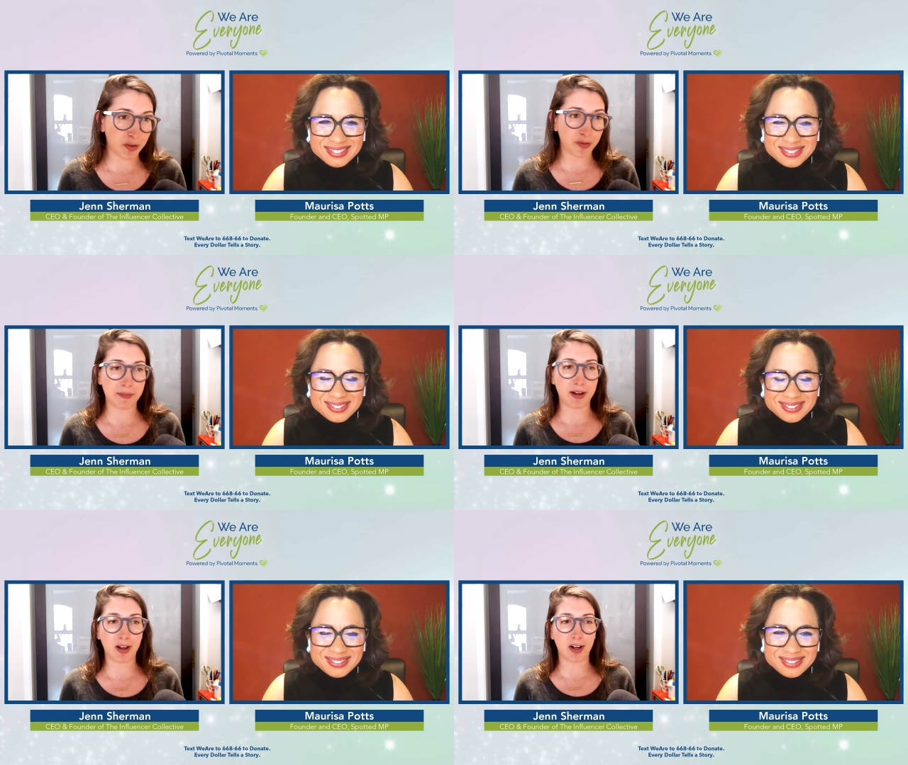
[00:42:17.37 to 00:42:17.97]

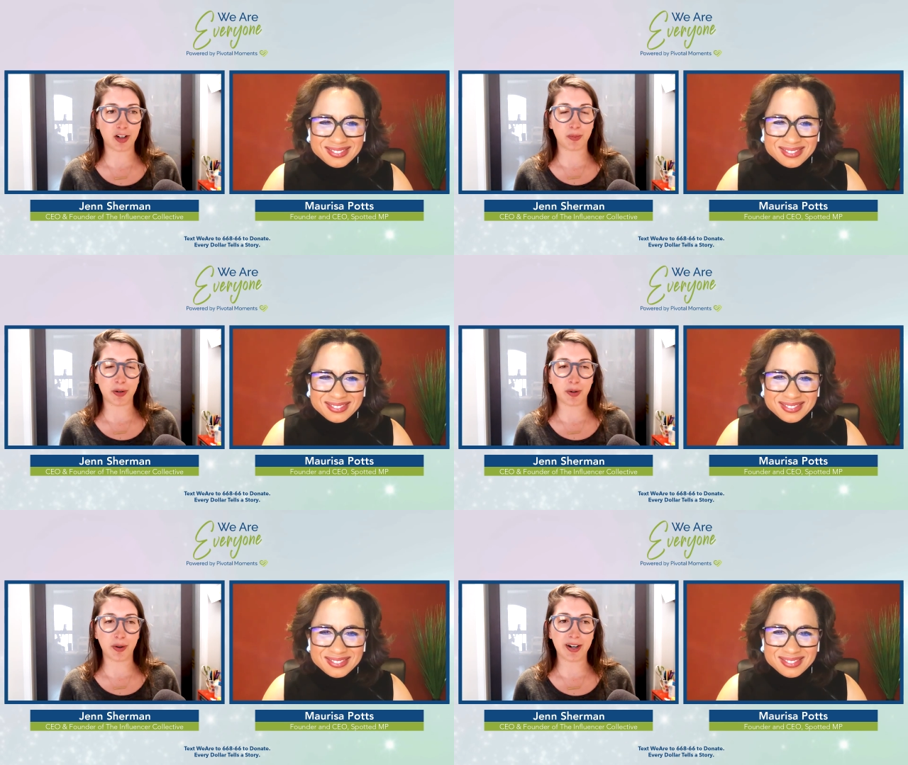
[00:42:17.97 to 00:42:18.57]
Speaker 1: female
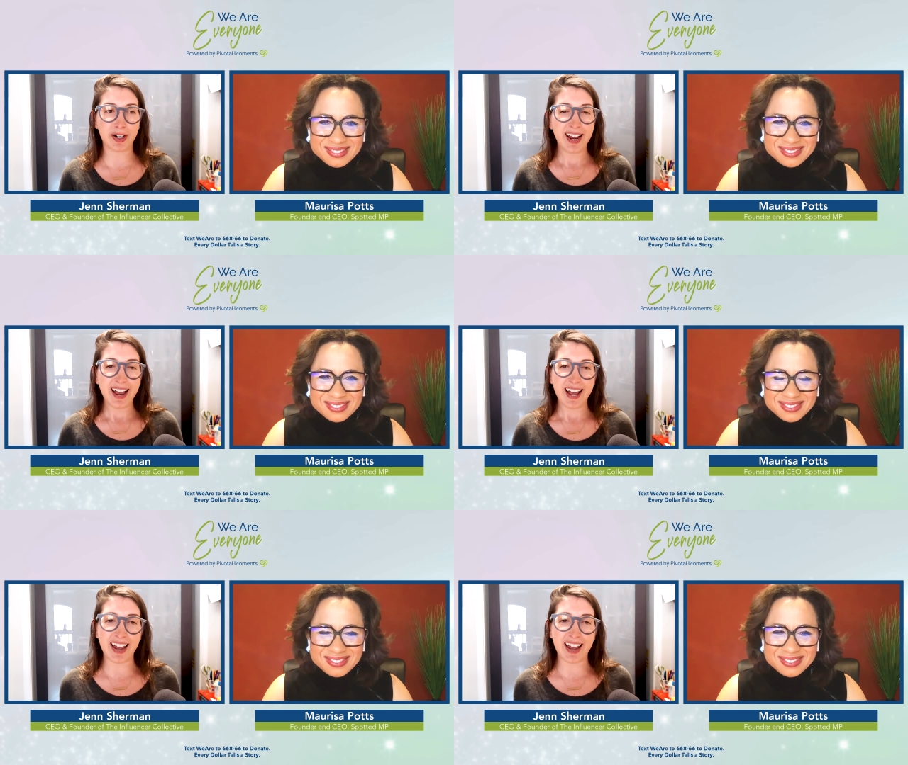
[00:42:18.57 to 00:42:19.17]
entrepreneur.
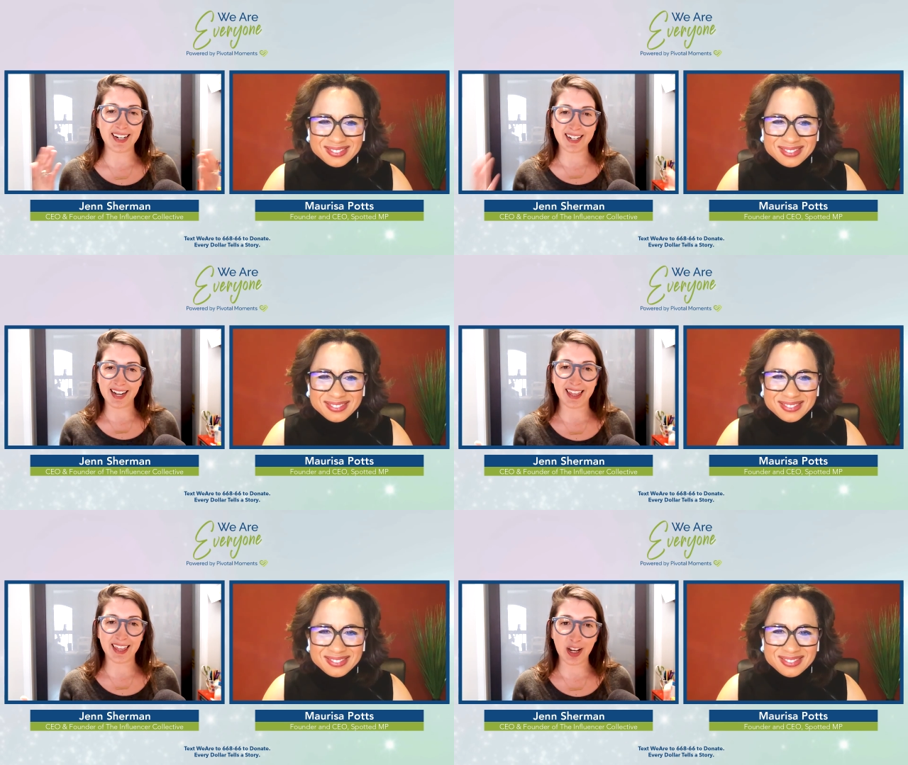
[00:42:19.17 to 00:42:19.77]
And,
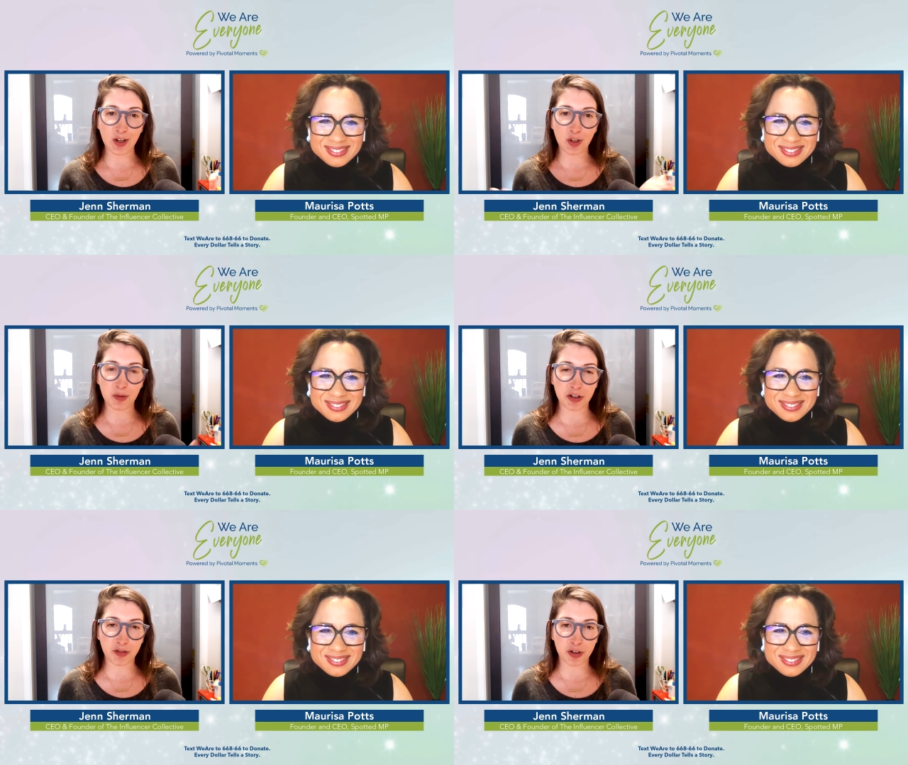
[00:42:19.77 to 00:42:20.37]
uh, thank you so
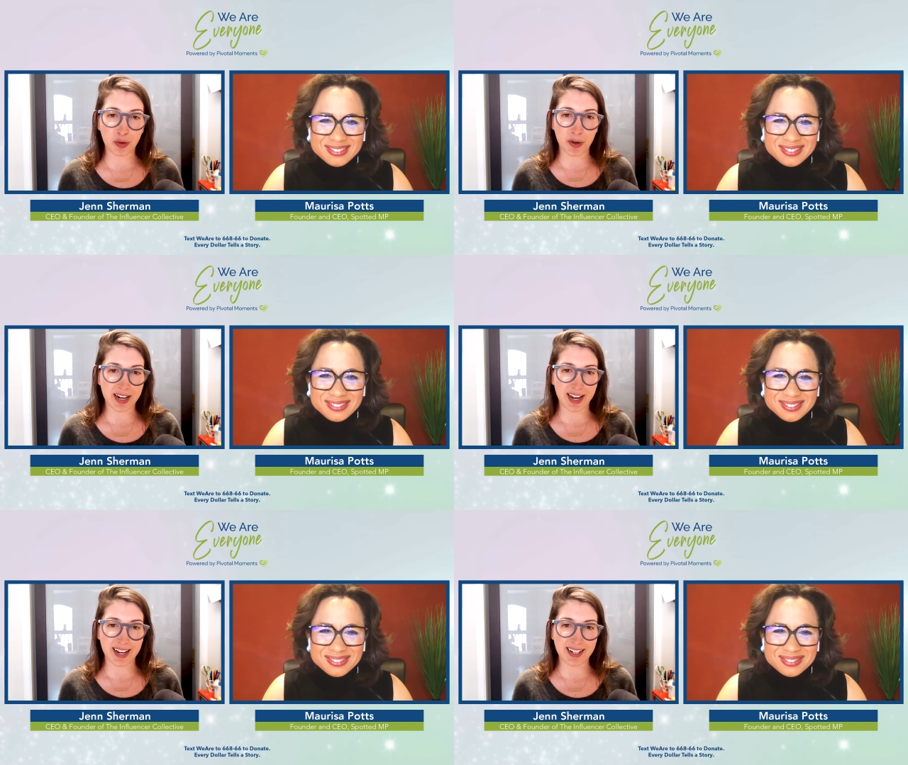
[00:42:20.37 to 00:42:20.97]
much for
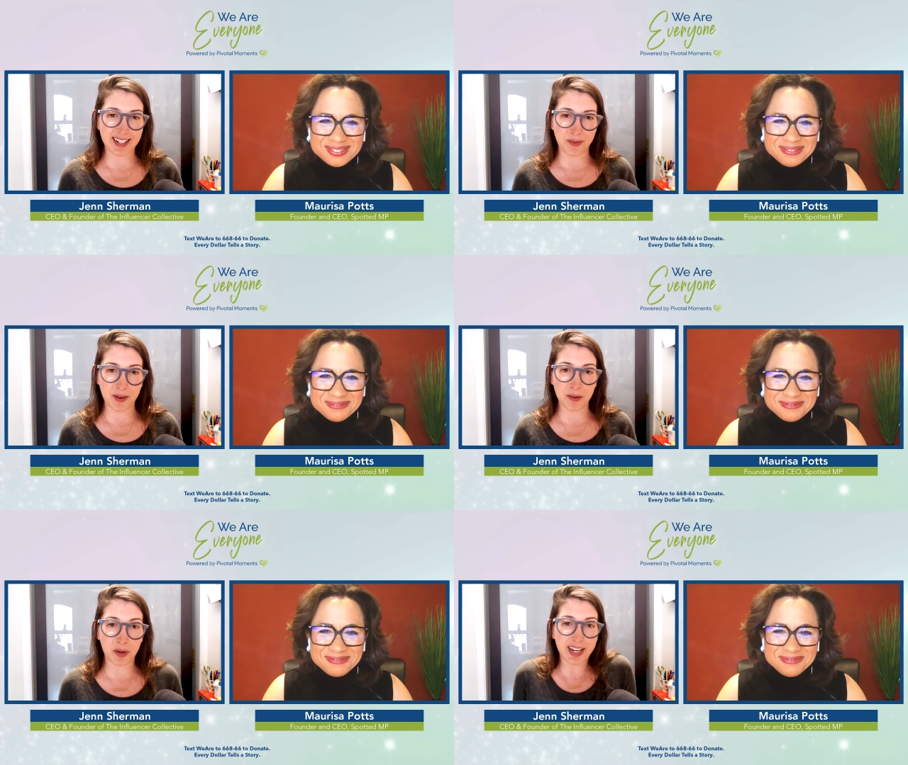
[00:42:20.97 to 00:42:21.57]
joining us and
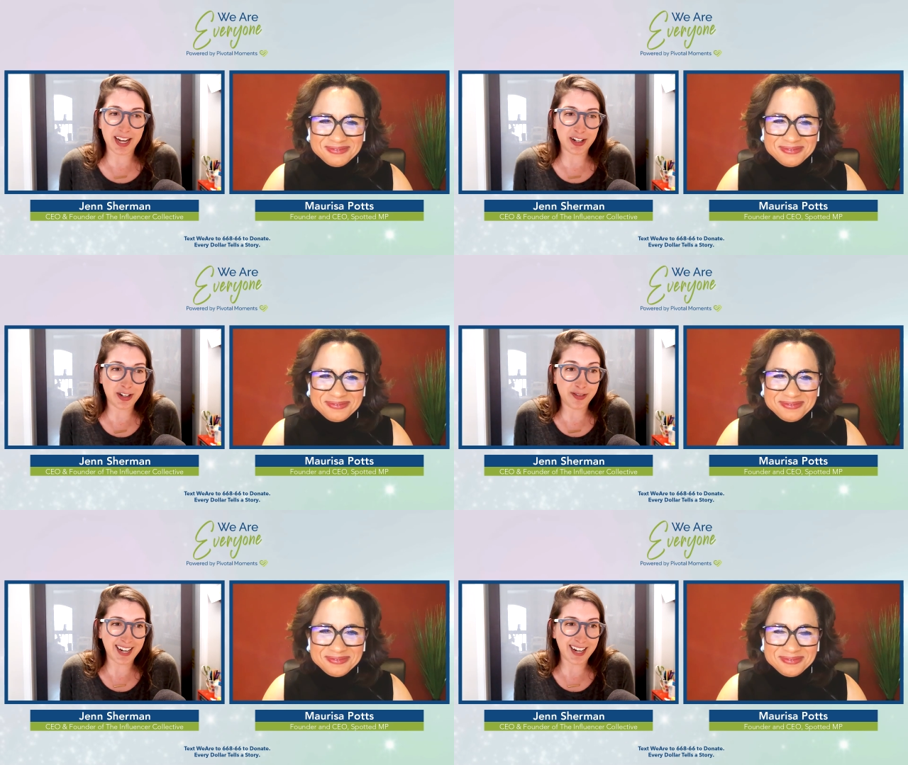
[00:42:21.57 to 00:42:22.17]
we will catch
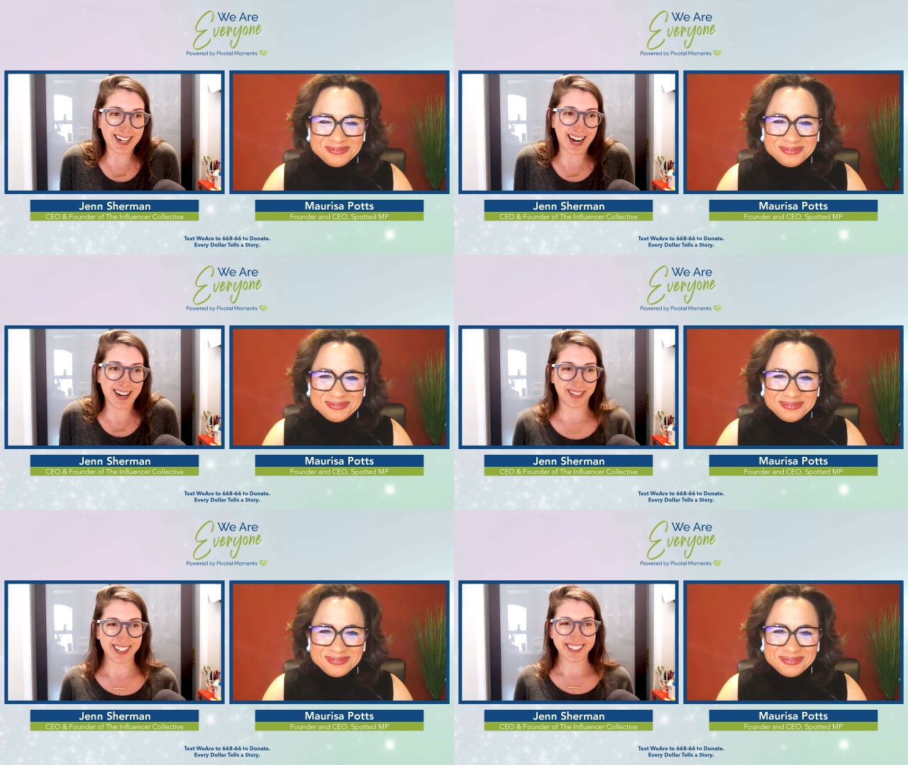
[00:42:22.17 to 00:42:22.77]
you next
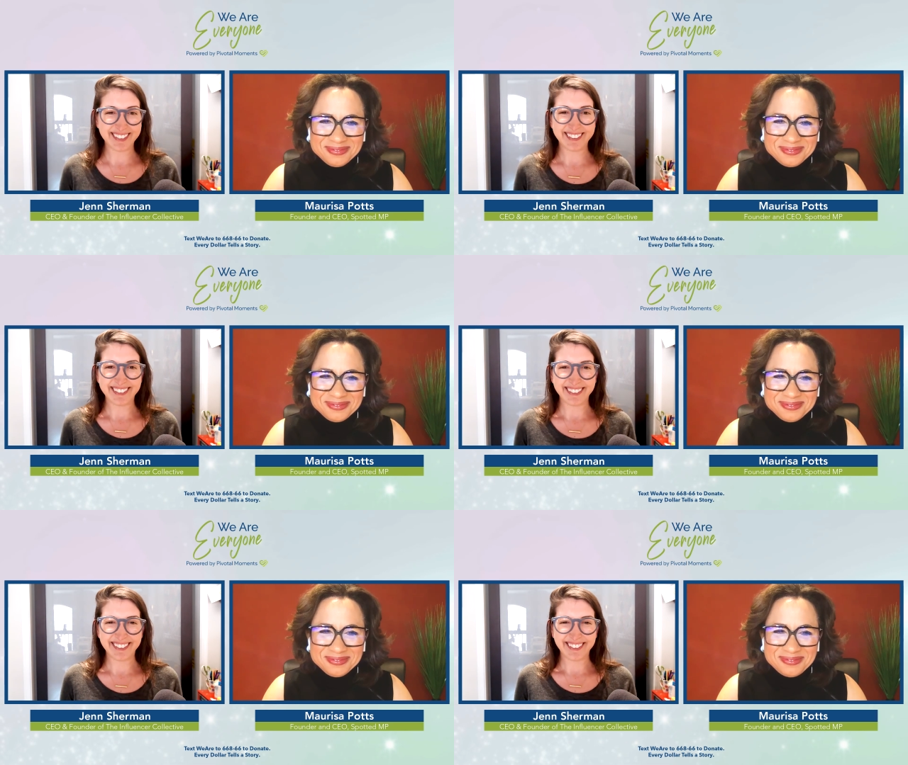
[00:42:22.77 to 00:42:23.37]
time.
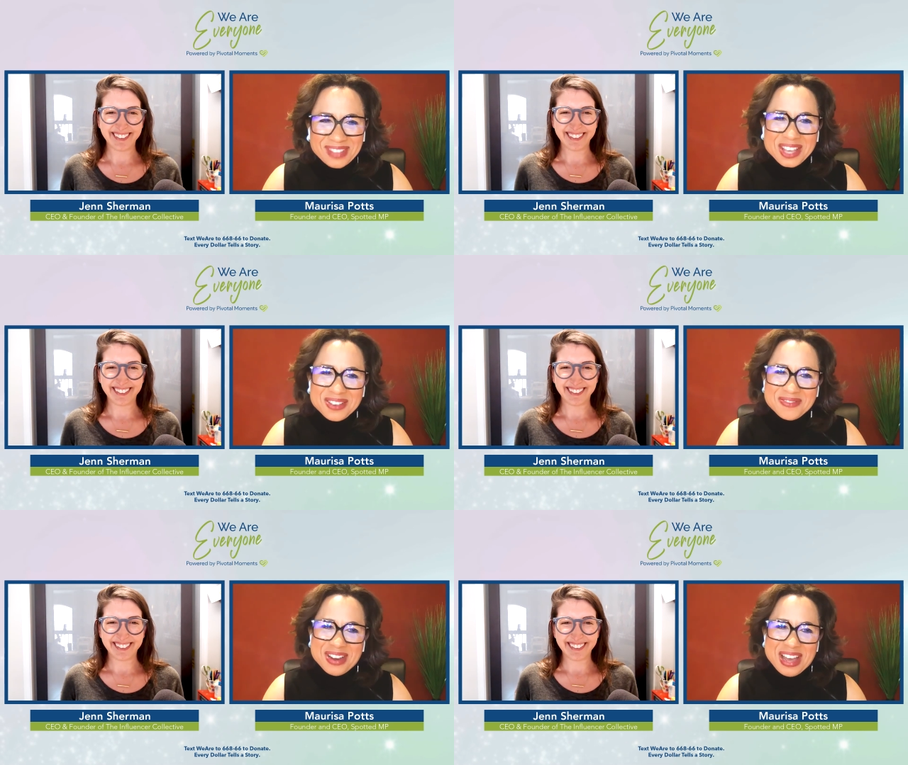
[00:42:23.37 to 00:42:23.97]
Speaker 2: Thank
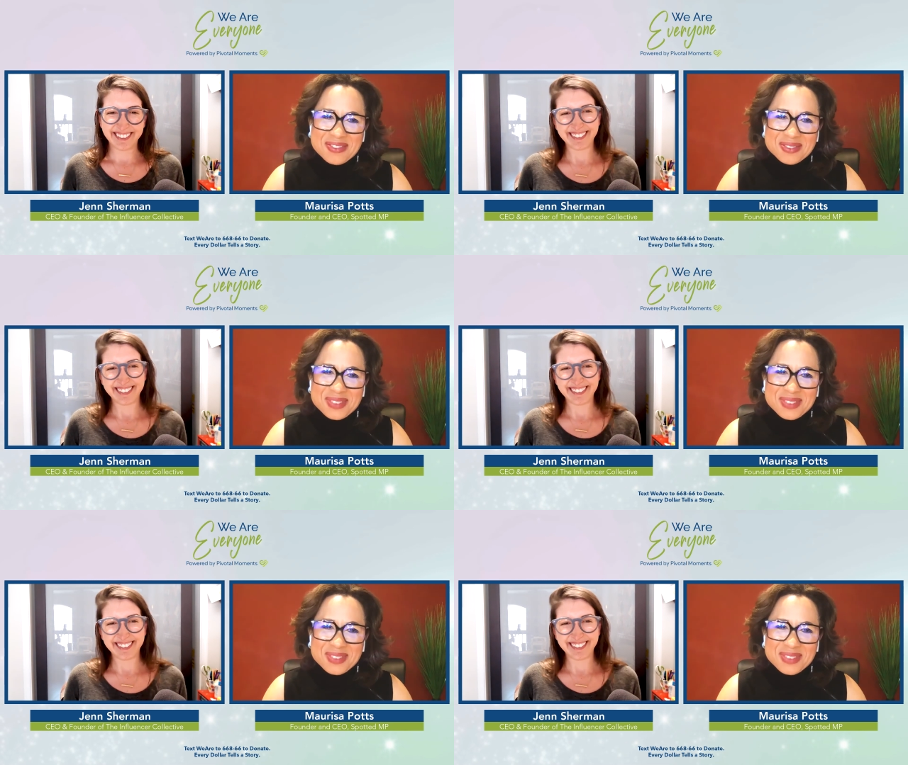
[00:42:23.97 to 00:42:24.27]
you for having